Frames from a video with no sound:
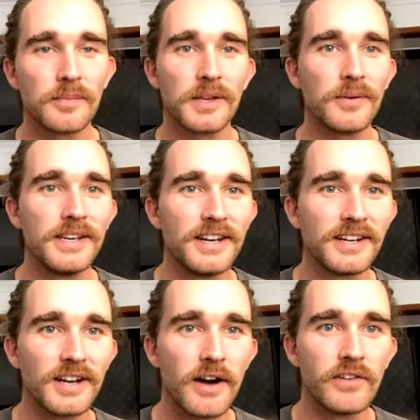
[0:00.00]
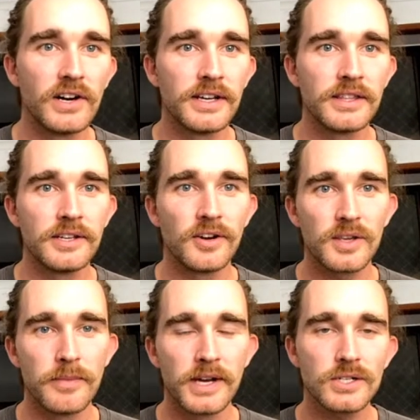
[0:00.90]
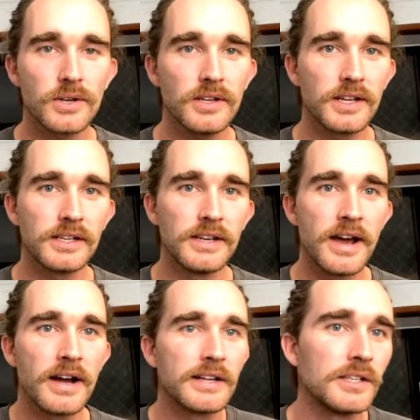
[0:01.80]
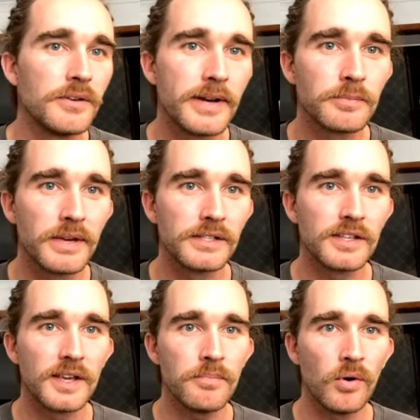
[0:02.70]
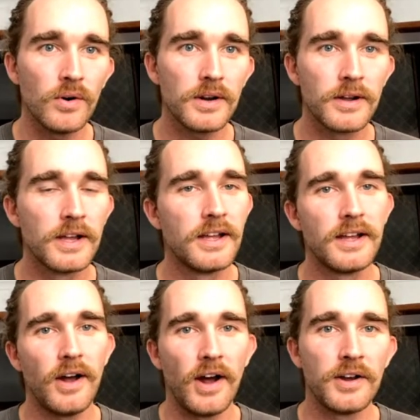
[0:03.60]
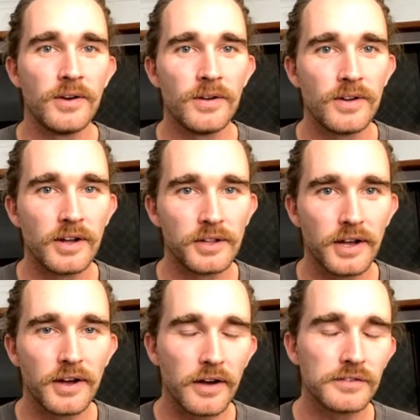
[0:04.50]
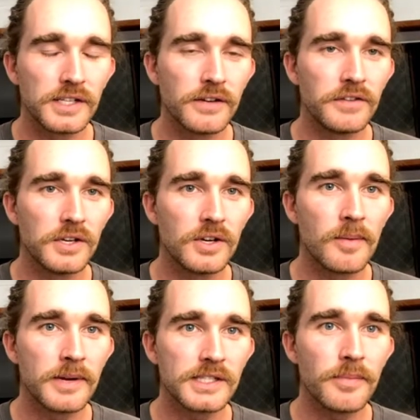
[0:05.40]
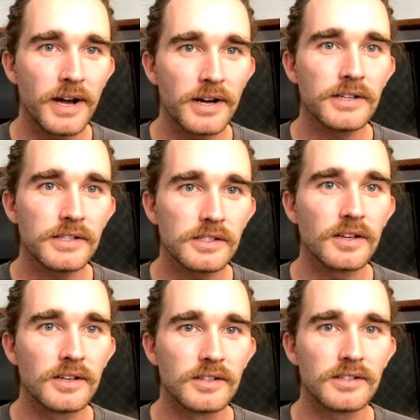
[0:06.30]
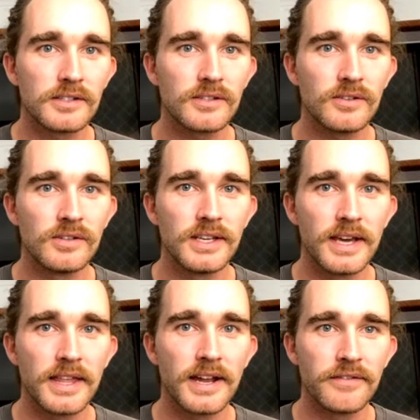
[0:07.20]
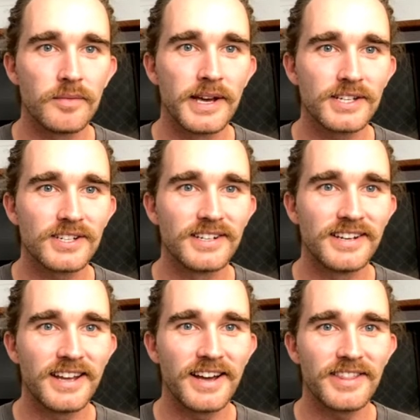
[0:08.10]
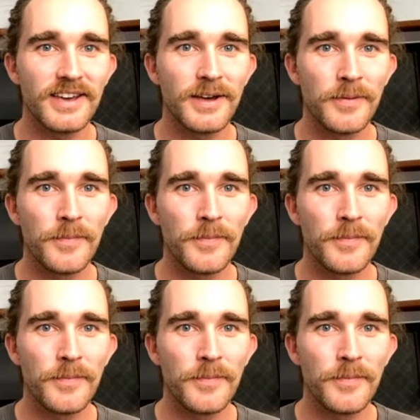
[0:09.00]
something we didn't cover in the documentary. It now has a USB-C port. I know I've seen a few comments about it, so it's good to get that information out there.